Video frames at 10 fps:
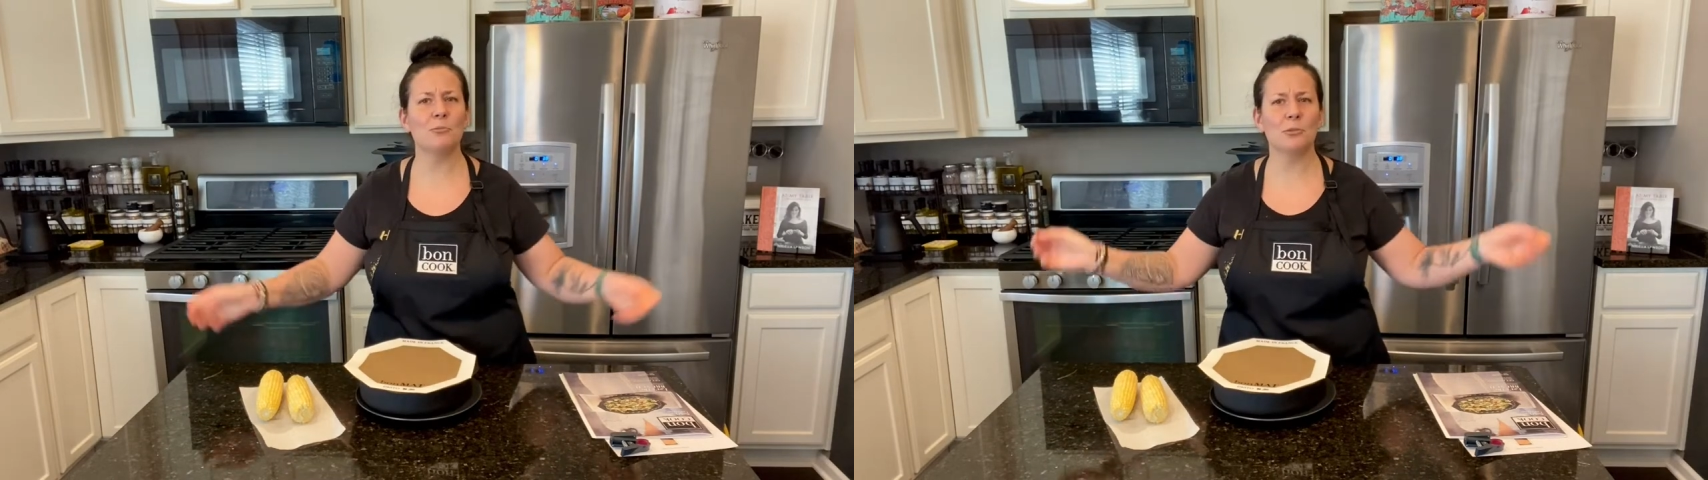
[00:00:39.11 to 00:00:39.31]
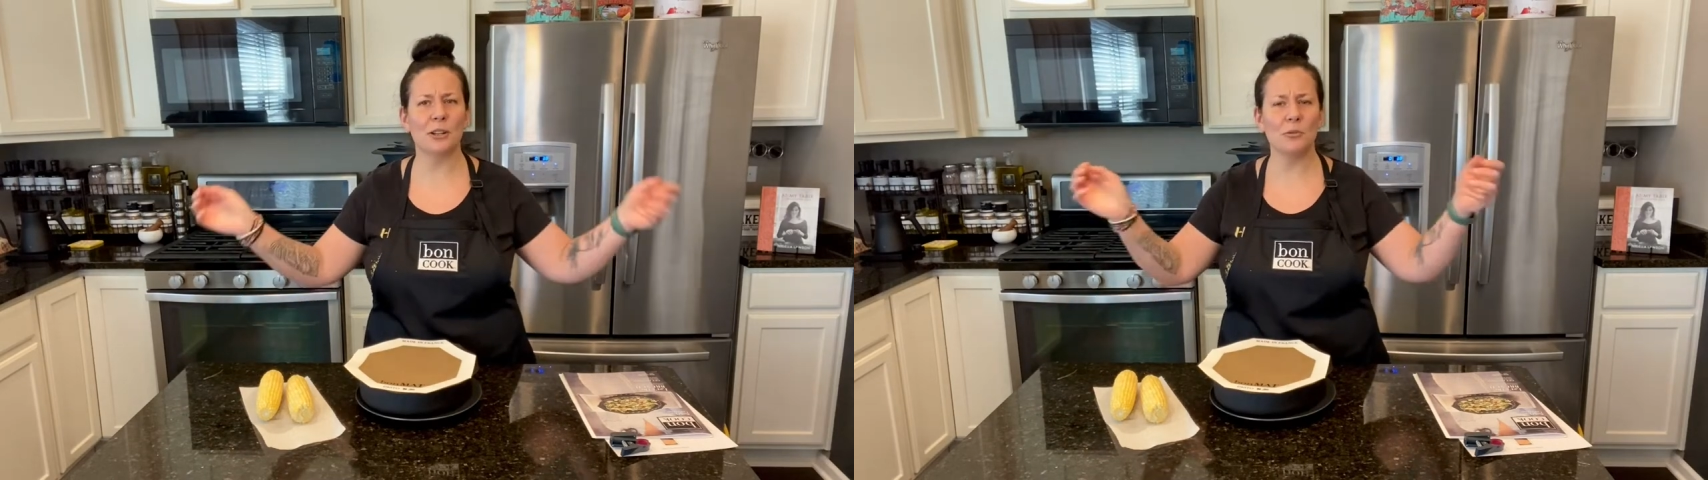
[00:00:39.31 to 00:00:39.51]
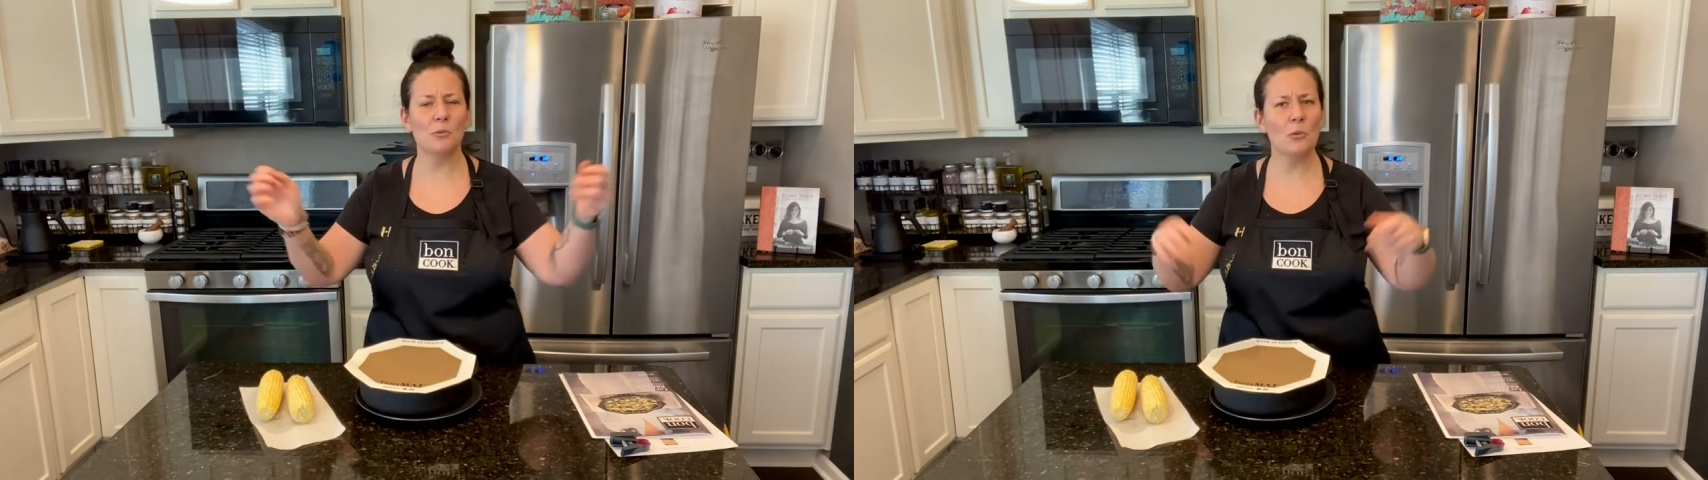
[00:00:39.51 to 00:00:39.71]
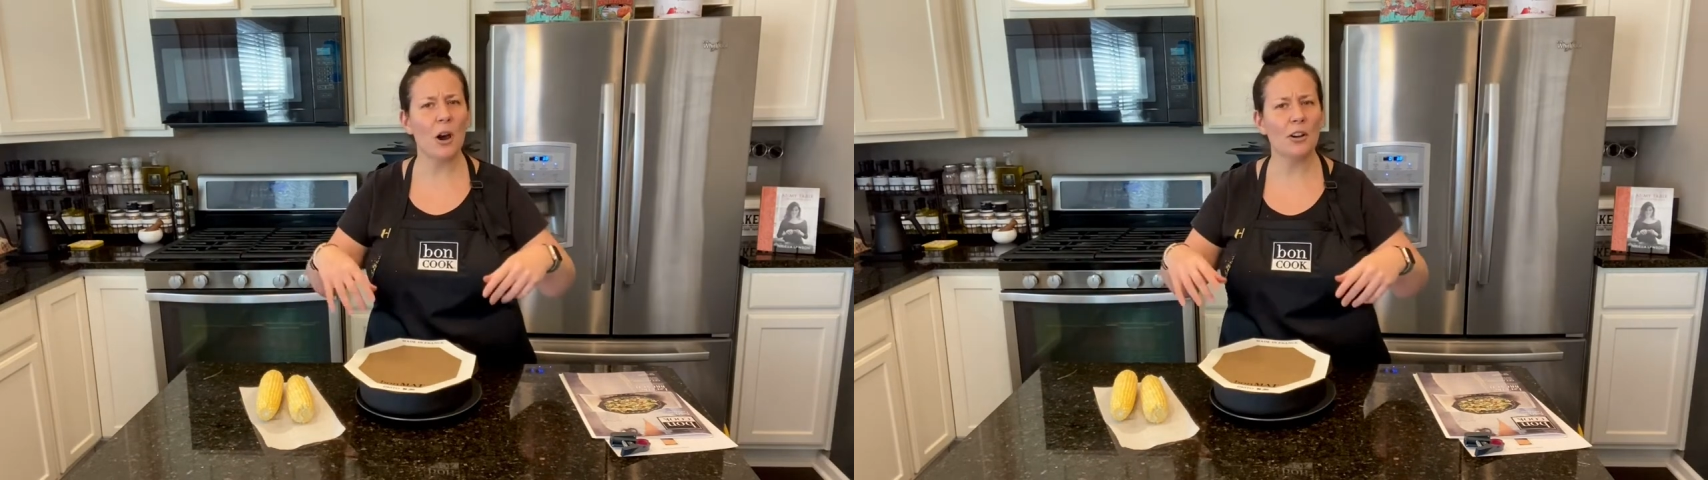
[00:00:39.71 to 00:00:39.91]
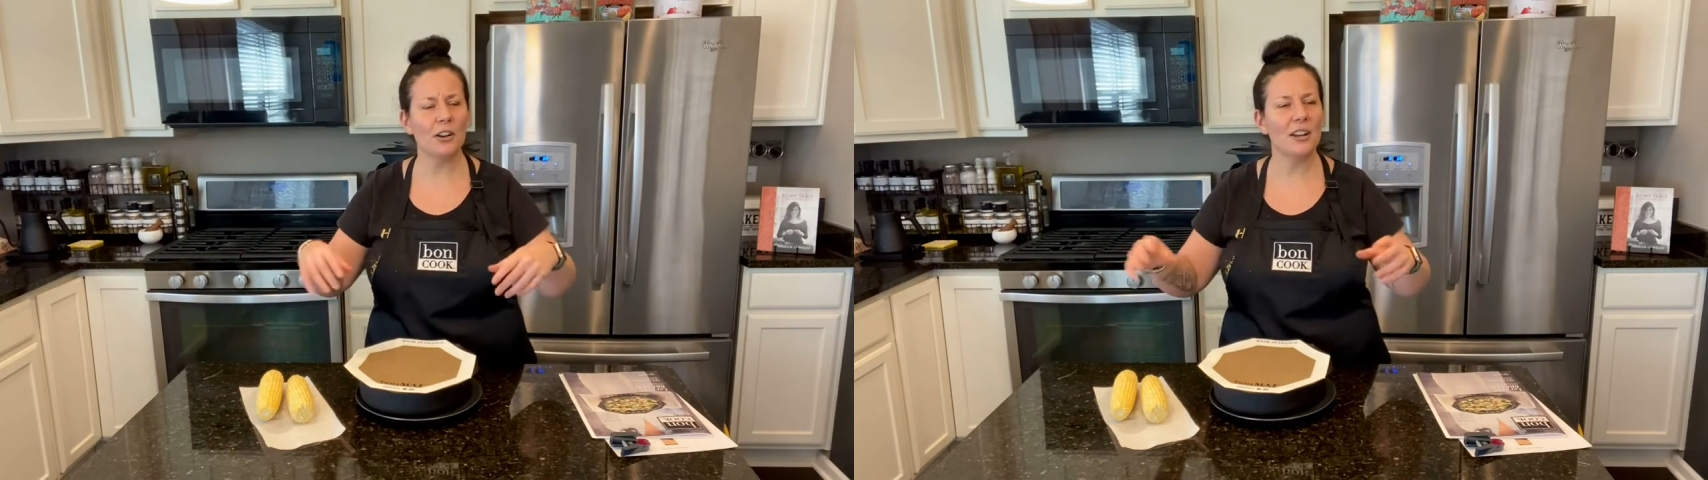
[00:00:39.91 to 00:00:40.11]
putting
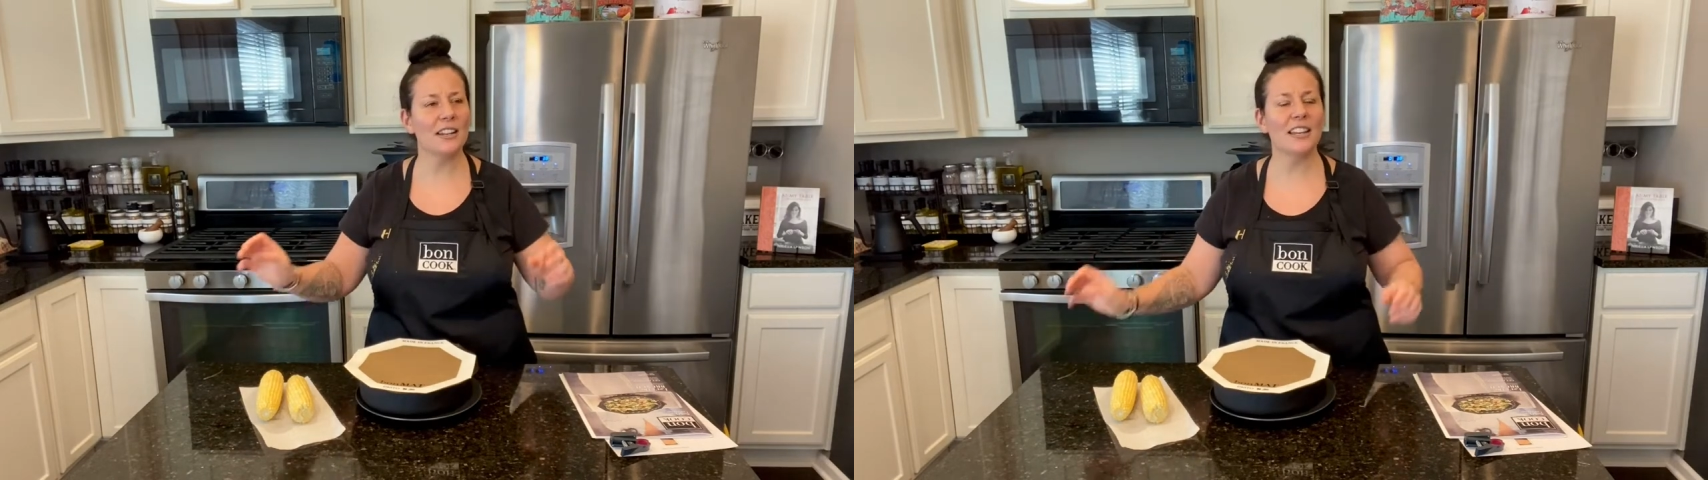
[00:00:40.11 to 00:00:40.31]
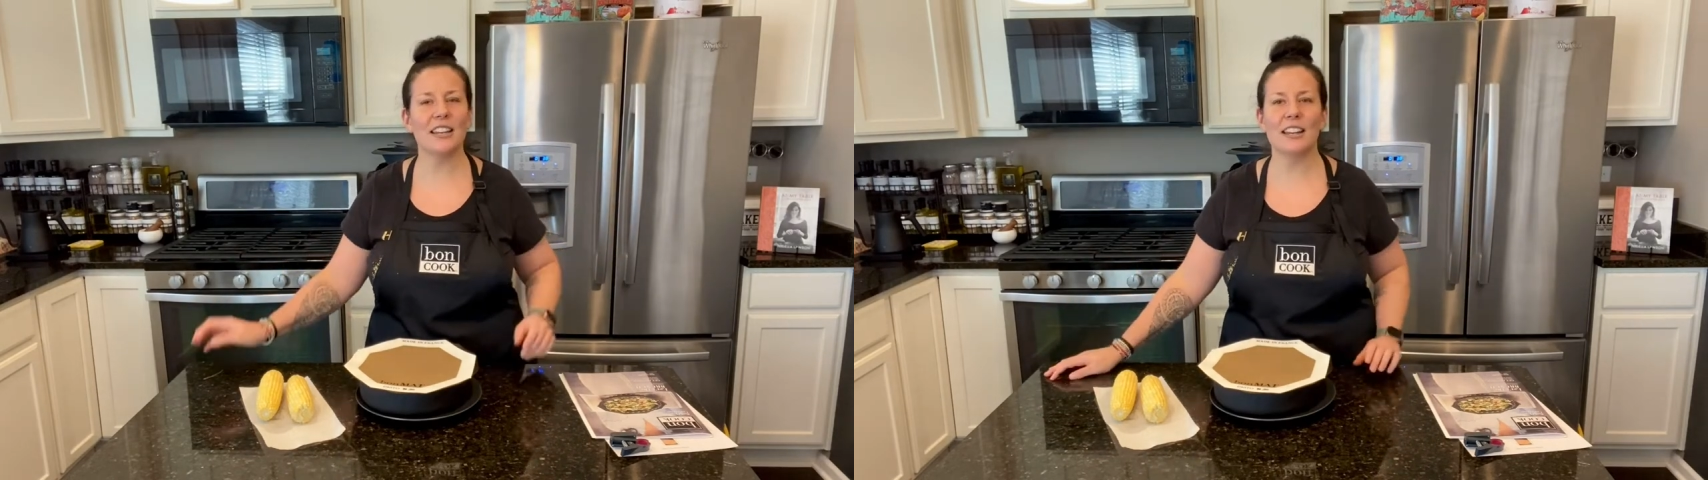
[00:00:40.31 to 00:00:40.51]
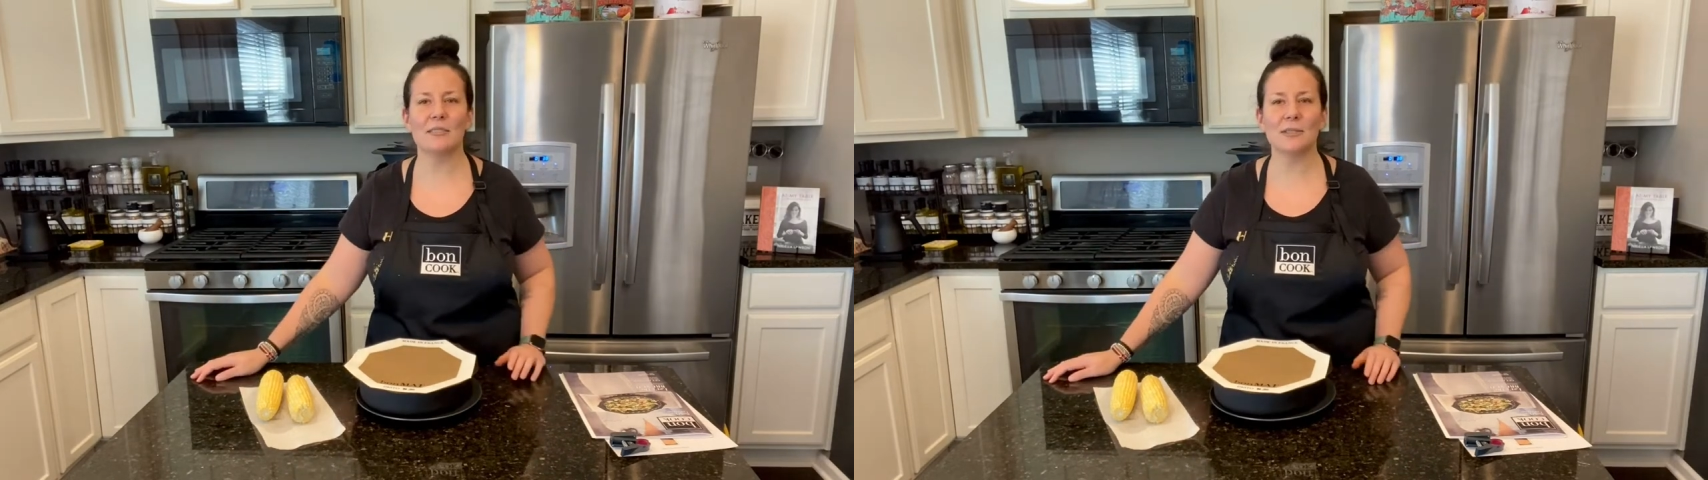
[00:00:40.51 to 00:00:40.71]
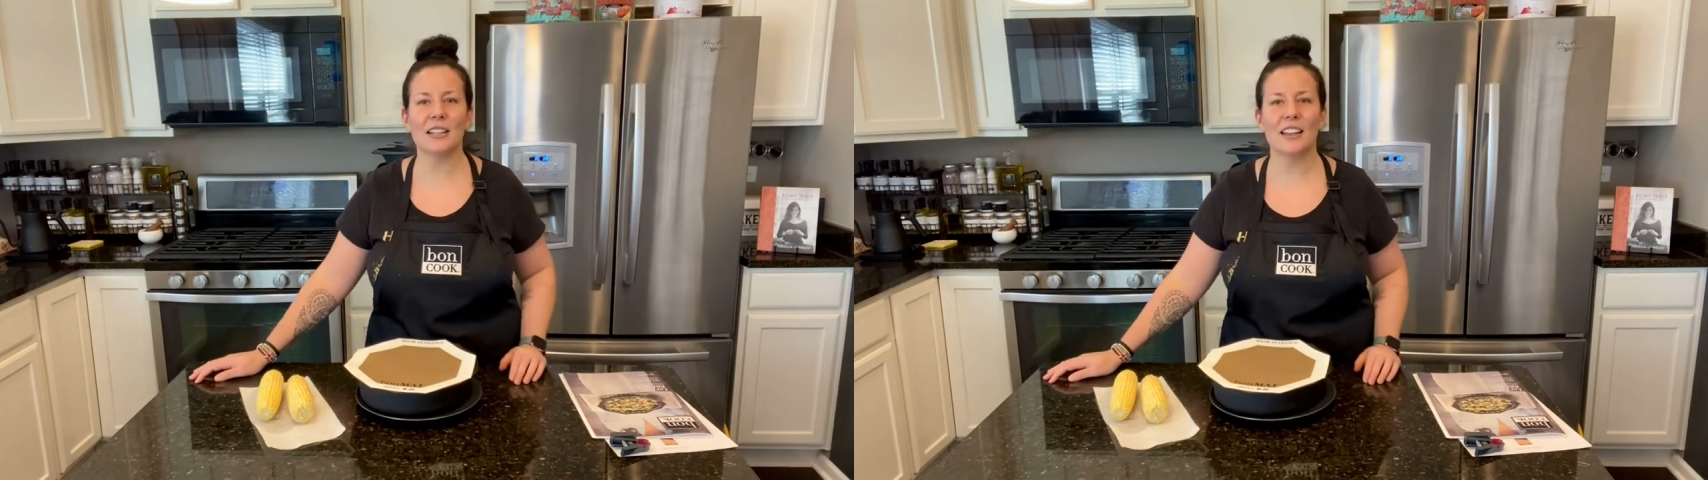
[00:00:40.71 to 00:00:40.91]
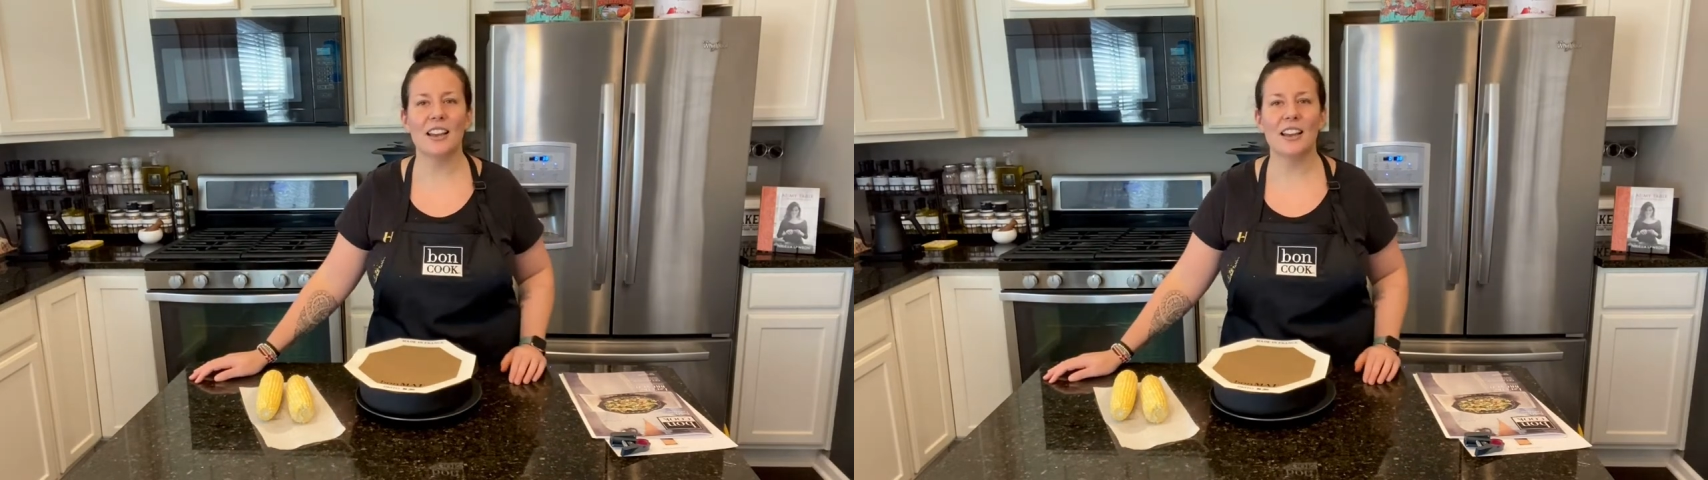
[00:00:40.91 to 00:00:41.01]
water in it, and I was like,